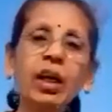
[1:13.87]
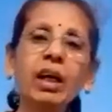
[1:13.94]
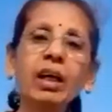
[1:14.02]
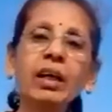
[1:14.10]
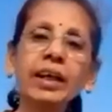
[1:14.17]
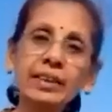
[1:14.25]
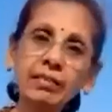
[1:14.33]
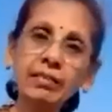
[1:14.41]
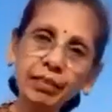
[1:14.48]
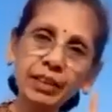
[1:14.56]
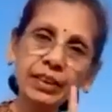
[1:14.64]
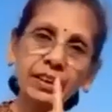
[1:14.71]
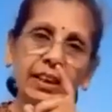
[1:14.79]
in
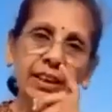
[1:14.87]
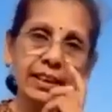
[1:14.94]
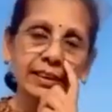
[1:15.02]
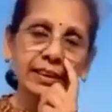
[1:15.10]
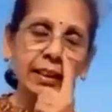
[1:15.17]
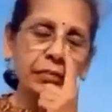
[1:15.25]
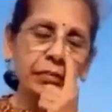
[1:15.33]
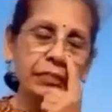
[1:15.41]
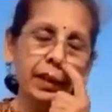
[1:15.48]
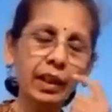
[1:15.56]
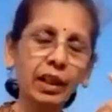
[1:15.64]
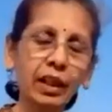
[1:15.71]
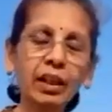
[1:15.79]
first year itself
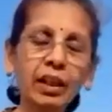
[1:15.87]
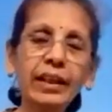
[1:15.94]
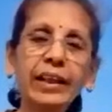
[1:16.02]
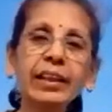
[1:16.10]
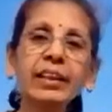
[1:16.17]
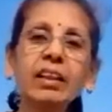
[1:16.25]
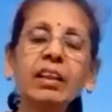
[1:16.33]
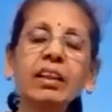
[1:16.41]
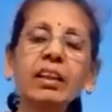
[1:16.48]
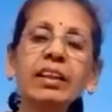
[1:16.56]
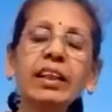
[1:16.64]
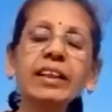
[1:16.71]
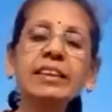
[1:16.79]
in the
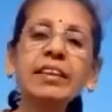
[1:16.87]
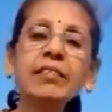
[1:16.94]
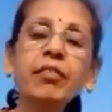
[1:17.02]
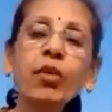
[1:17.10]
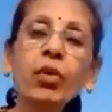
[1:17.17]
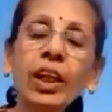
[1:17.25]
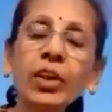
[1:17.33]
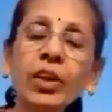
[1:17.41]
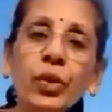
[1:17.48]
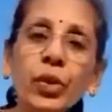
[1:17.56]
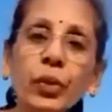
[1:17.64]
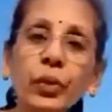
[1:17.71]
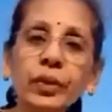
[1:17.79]
lesson 4
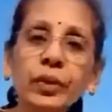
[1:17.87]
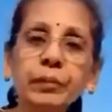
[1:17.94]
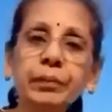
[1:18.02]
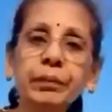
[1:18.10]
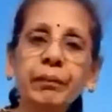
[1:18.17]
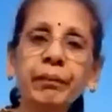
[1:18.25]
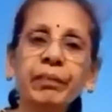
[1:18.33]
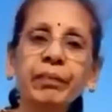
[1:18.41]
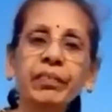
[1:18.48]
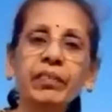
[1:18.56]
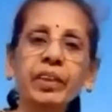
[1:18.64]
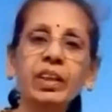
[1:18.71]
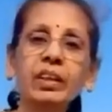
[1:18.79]
Anuyog.
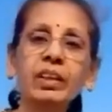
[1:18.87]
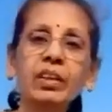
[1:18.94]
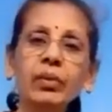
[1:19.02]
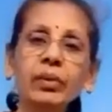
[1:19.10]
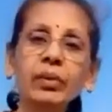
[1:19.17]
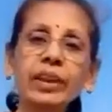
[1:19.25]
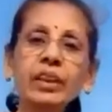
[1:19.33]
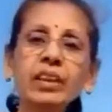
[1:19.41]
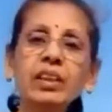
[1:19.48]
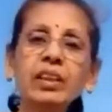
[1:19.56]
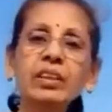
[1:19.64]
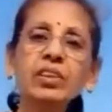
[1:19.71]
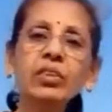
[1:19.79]
Okay,
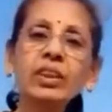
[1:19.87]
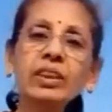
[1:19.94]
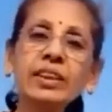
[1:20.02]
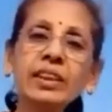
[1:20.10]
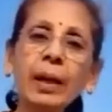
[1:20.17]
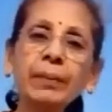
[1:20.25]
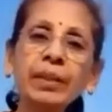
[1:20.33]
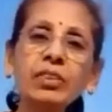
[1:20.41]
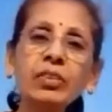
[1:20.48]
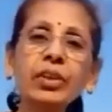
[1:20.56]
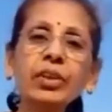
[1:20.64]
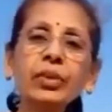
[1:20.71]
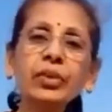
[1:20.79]
so this chapter is
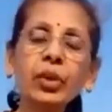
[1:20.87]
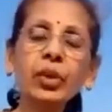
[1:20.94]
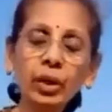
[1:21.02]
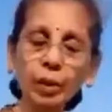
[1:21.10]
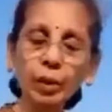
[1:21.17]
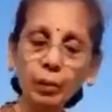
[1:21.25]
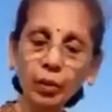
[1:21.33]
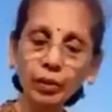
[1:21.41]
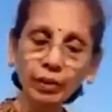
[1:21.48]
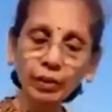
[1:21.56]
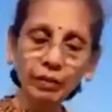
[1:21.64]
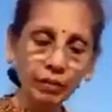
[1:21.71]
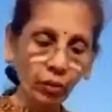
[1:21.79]
going to talk about the
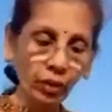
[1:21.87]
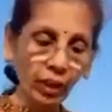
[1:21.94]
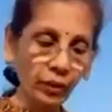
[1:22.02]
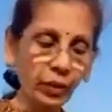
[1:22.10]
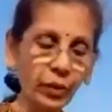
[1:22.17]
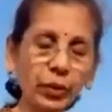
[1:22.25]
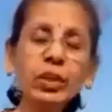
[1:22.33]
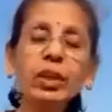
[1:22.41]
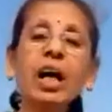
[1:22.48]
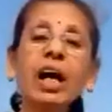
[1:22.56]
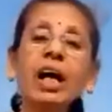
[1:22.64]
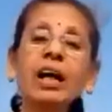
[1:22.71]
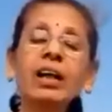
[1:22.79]
4 Anuyog.
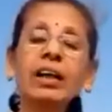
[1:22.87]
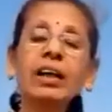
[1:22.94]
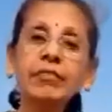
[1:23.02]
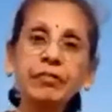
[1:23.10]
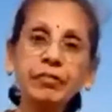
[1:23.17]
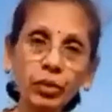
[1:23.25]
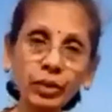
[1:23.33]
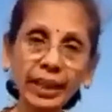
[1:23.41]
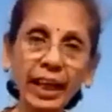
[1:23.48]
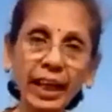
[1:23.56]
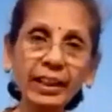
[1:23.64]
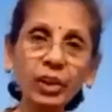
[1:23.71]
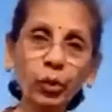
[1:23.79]
If you
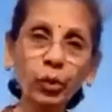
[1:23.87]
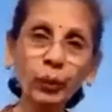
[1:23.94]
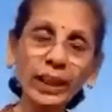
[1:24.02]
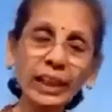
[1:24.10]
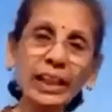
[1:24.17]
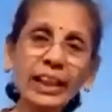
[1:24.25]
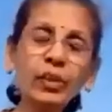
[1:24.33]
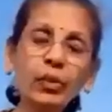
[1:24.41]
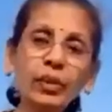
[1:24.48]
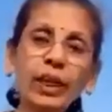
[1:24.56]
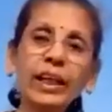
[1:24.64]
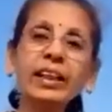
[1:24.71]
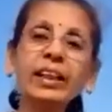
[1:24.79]
can quickly look
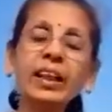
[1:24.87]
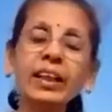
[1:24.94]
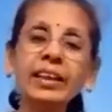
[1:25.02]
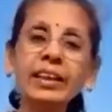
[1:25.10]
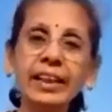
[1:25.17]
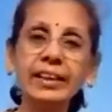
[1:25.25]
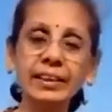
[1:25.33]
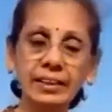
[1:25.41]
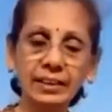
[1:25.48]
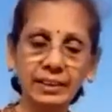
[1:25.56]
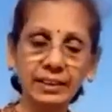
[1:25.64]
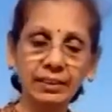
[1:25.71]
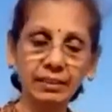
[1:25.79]
at the
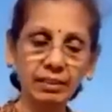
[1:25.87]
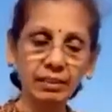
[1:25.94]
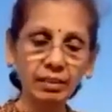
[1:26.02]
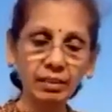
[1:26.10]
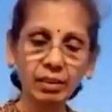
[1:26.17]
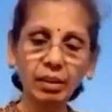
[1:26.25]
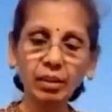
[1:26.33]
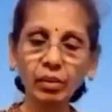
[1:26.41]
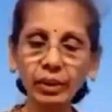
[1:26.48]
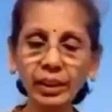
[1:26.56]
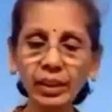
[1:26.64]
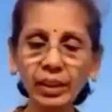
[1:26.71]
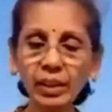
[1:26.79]
contents,
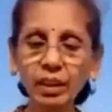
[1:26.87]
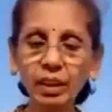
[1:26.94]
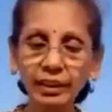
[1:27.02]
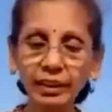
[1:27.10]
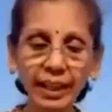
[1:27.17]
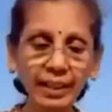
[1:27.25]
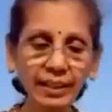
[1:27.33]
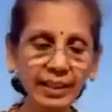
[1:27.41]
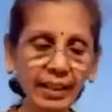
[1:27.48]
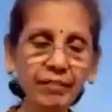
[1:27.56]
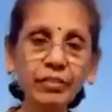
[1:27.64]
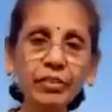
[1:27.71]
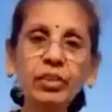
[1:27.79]
okay, there they
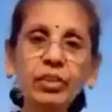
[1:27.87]
have